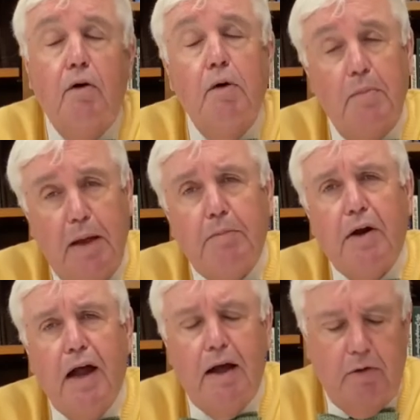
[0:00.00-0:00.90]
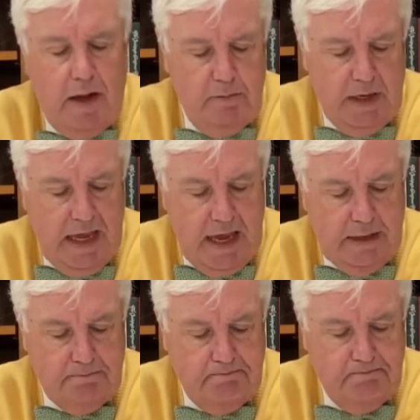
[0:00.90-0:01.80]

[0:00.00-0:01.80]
Remember how I began.